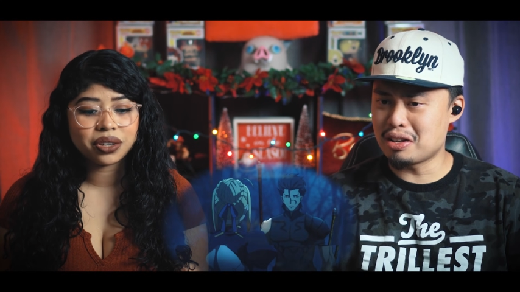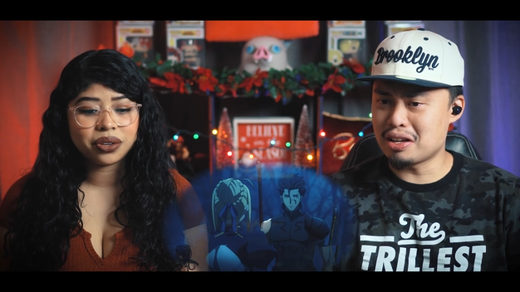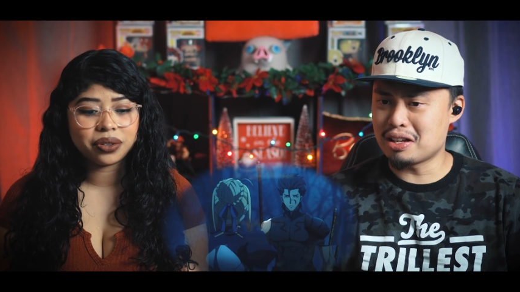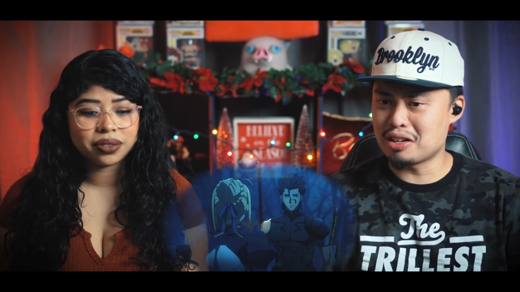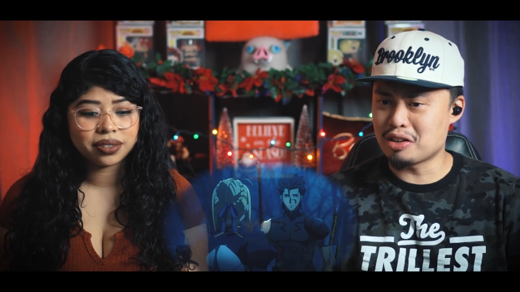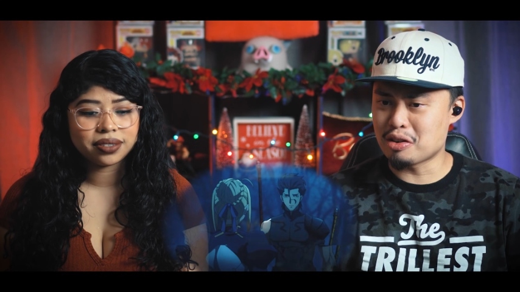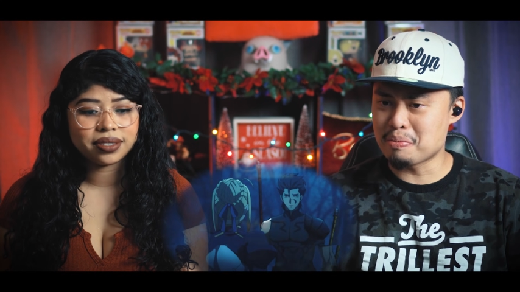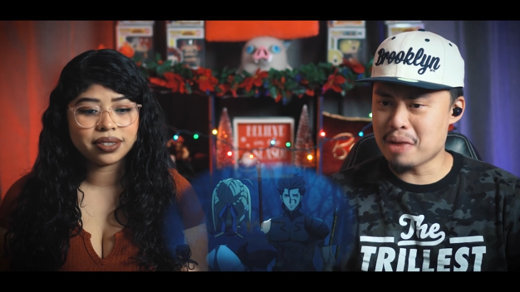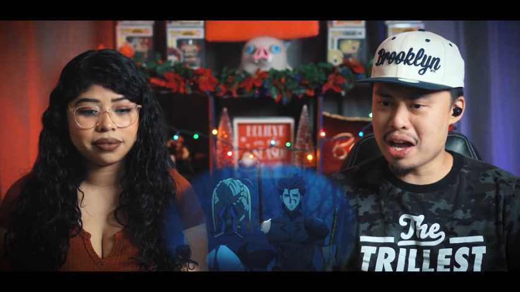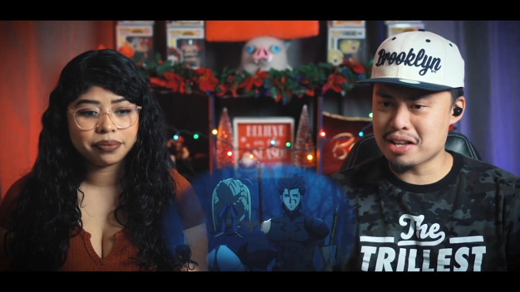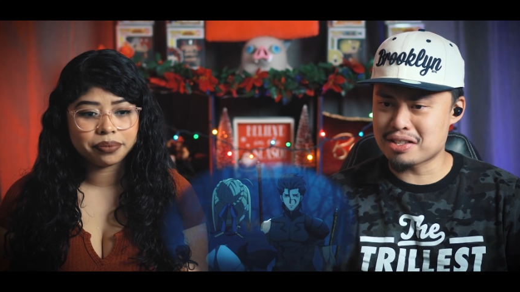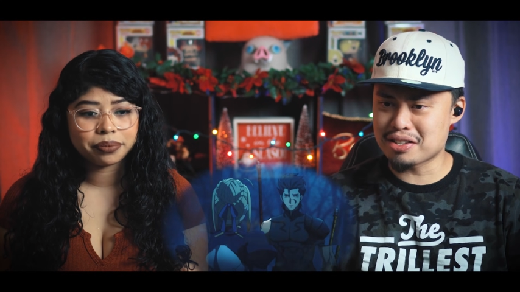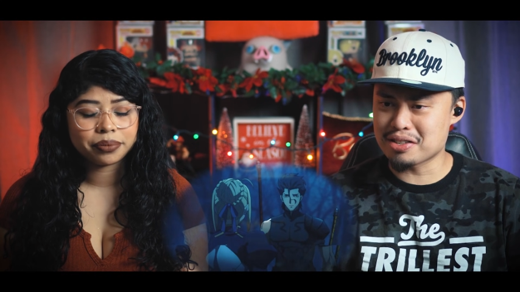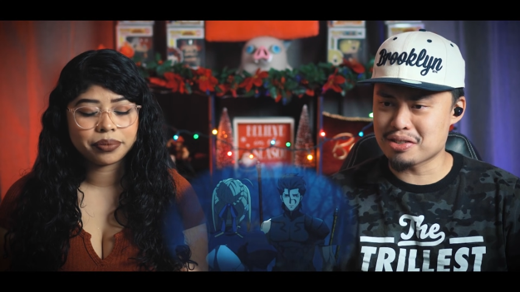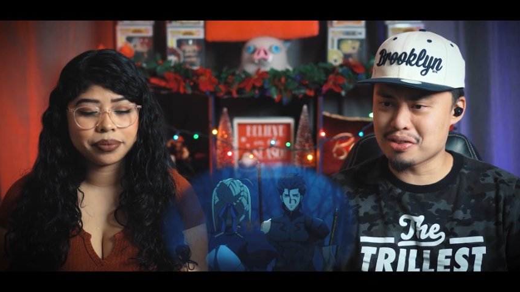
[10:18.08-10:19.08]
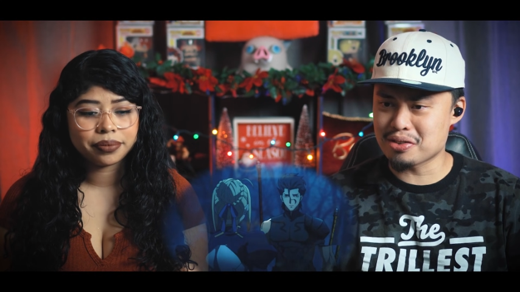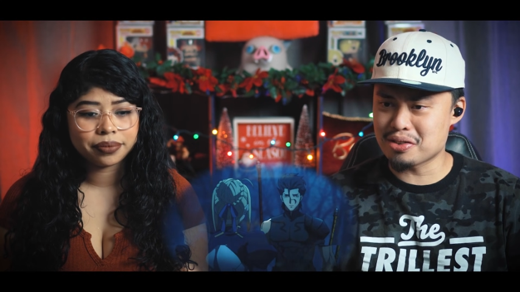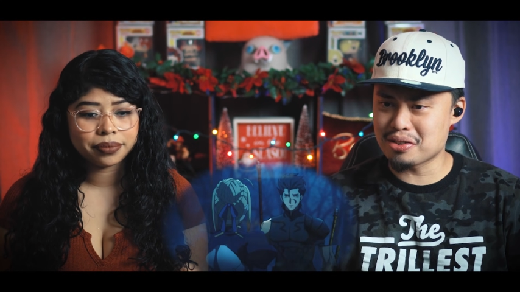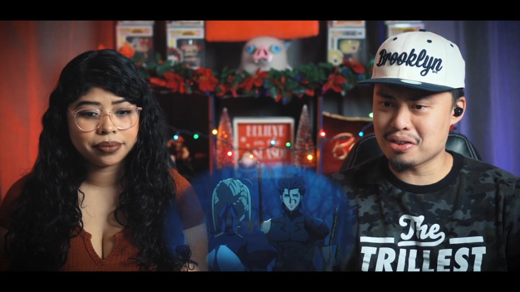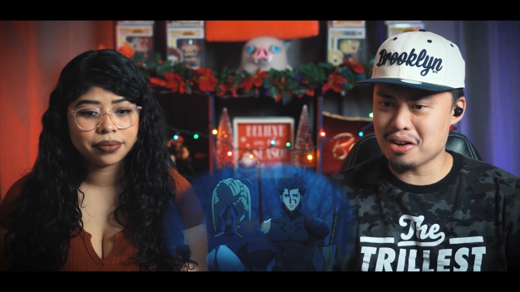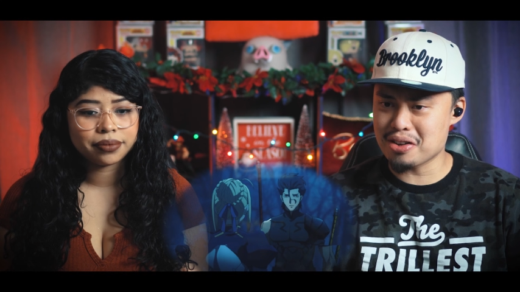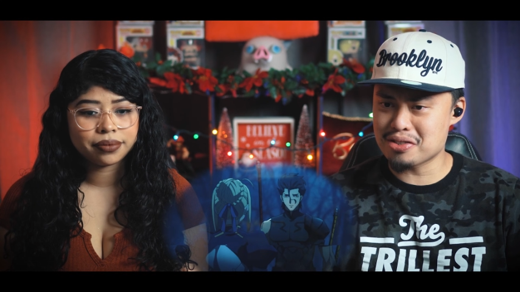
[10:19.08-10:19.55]
Speaker 1: go. Yeah, your master's
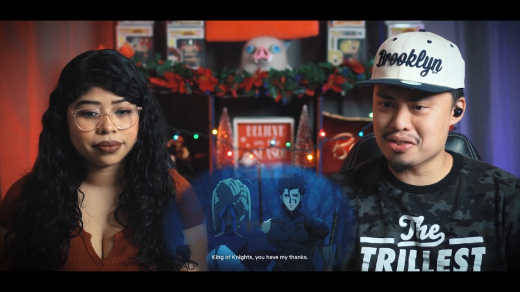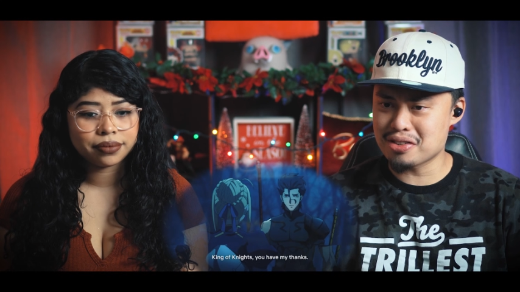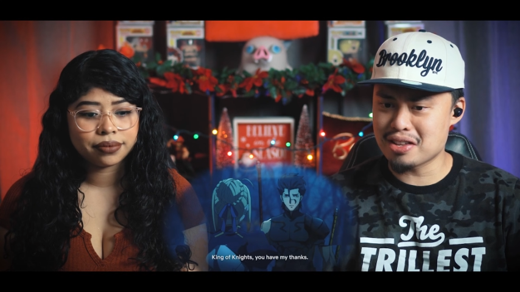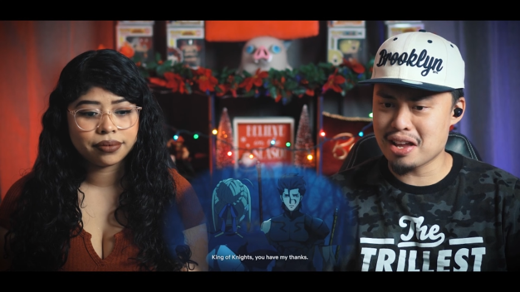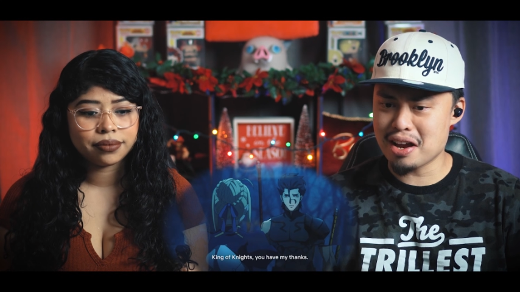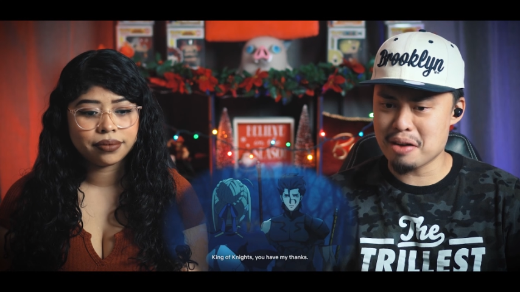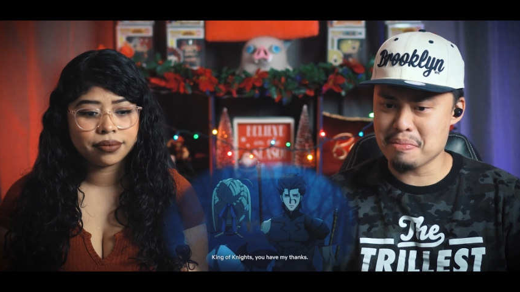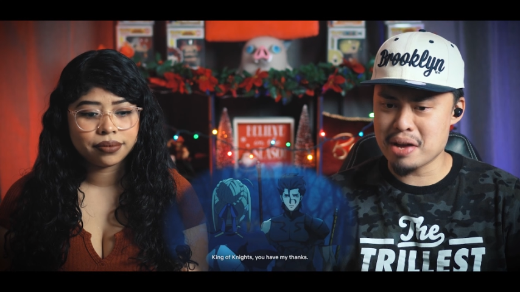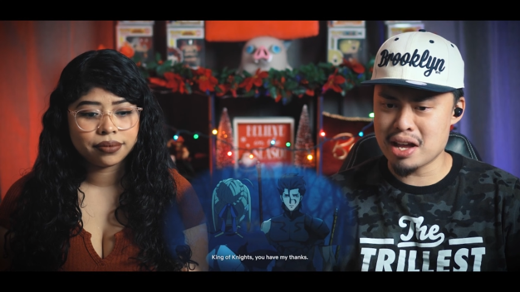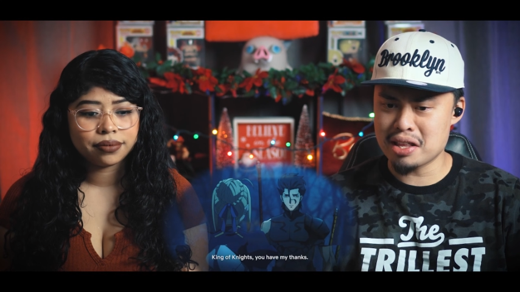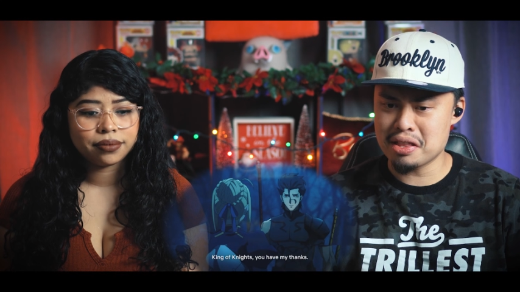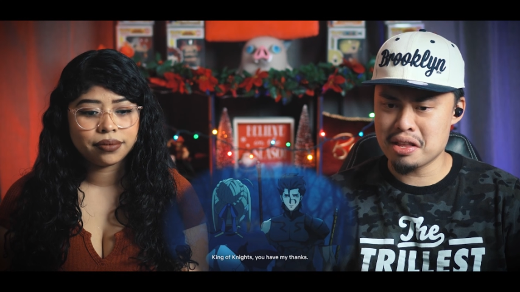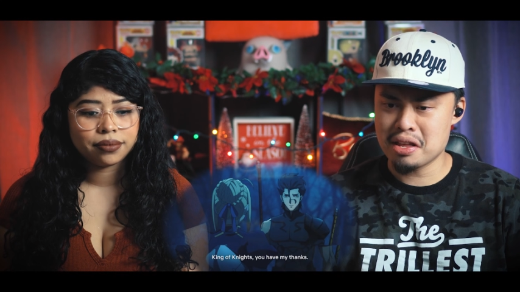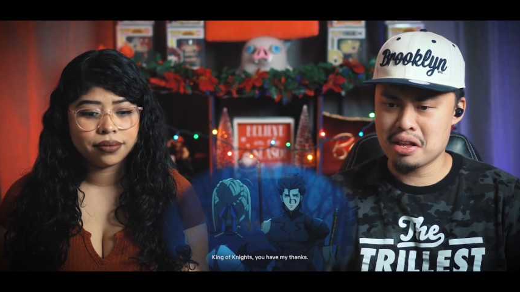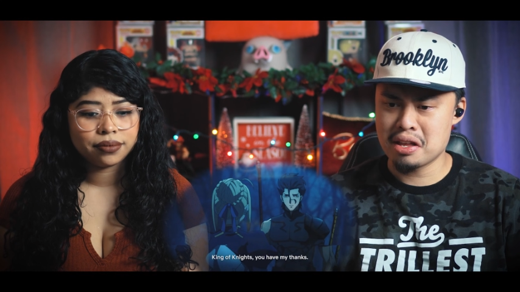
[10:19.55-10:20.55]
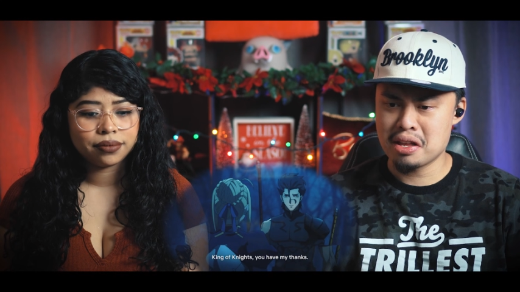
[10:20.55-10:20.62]
also there, man.